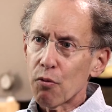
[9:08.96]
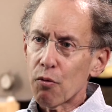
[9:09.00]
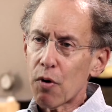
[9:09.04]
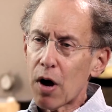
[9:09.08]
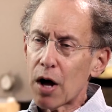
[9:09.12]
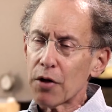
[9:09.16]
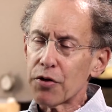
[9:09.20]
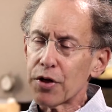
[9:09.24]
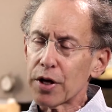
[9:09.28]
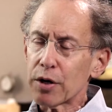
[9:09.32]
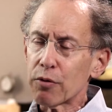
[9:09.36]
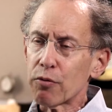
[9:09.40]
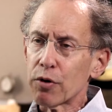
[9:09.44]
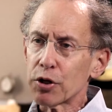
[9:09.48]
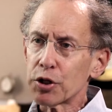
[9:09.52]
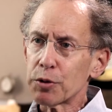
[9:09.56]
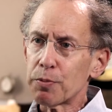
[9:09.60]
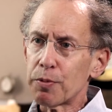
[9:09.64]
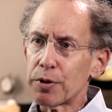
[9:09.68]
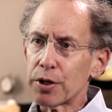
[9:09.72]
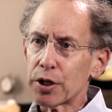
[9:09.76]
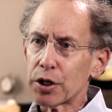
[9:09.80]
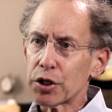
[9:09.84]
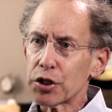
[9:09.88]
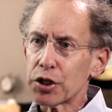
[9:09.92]
Well, I think what's
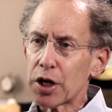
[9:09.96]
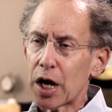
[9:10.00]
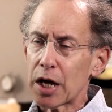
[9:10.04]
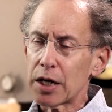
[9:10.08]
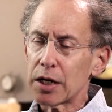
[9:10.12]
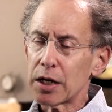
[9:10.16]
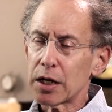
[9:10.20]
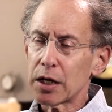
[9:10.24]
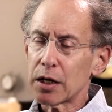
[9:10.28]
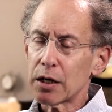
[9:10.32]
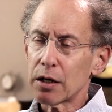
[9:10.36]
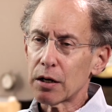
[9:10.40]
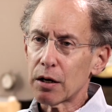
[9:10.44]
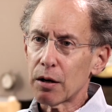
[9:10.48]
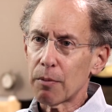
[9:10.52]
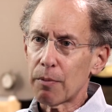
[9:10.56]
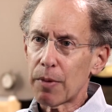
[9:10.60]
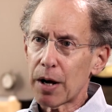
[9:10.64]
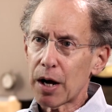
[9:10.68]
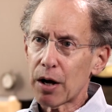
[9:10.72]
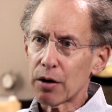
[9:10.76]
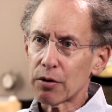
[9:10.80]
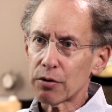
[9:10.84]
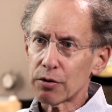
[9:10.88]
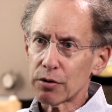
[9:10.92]
been exciting
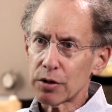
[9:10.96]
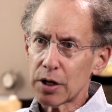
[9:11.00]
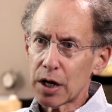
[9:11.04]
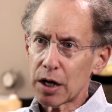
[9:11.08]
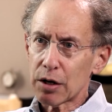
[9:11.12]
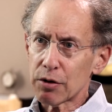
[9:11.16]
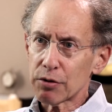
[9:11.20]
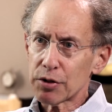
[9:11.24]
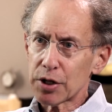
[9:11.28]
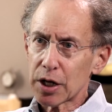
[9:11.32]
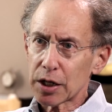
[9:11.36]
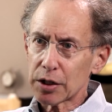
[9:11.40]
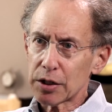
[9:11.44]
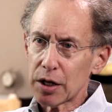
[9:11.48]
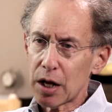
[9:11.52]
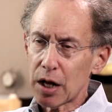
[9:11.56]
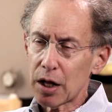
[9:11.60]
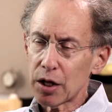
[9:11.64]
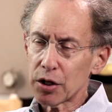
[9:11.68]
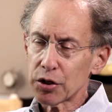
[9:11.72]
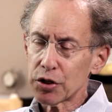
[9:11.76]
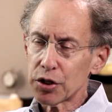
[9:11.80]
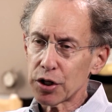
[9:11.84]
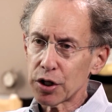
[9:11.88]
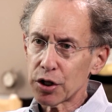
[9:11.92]
about
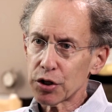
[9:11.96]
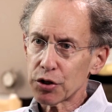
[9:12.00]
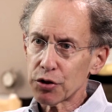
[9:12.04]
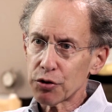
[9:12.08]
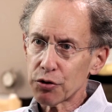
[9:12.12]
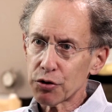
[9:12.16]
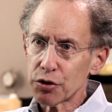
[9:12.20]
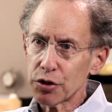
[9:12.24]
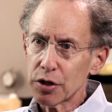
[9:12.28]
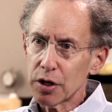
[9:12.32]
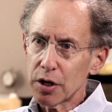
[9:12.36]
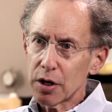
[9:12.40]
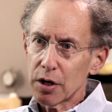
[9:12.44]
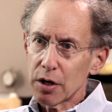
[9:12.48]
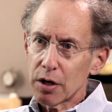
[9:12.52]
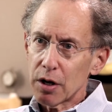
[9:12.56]
nanotechnology is there's